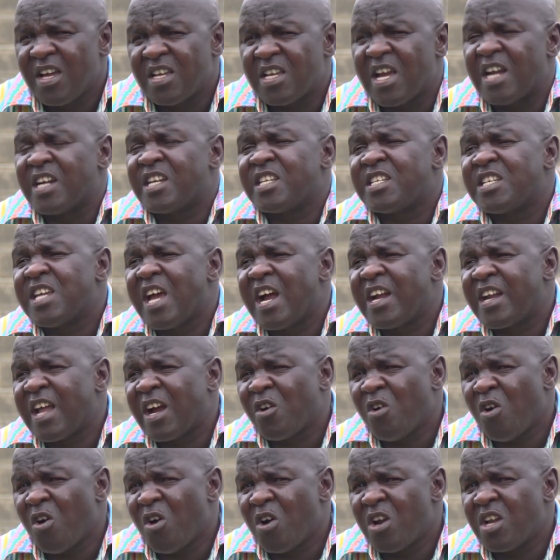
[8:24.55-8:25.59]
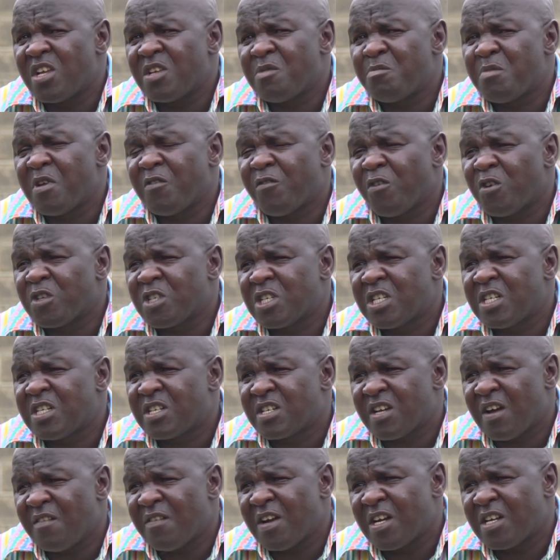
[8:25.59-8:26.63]
And she undergone, before she
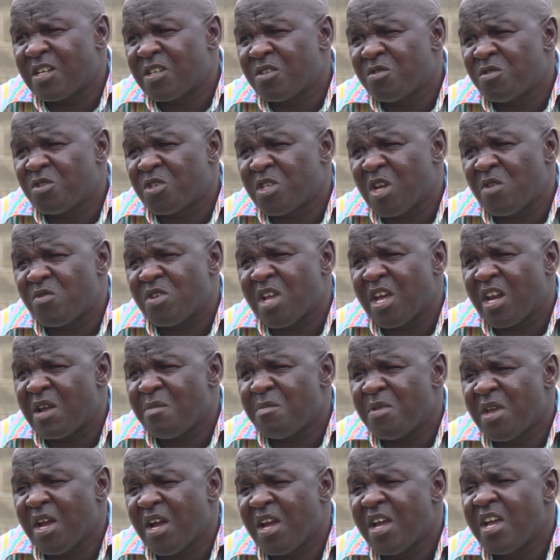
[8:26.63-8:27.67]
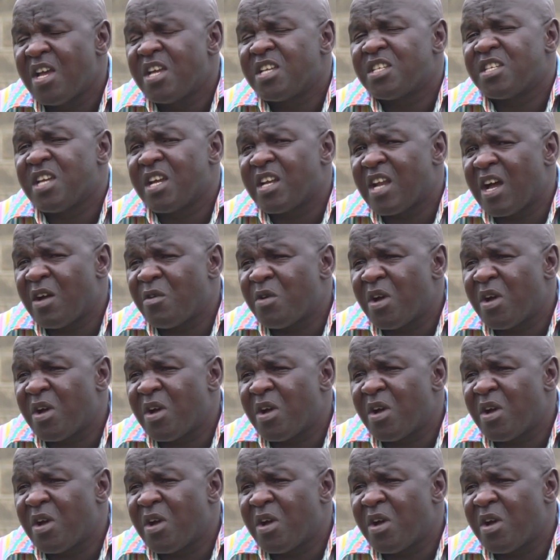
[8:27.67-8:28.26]
traveled to Saudi Arabia, she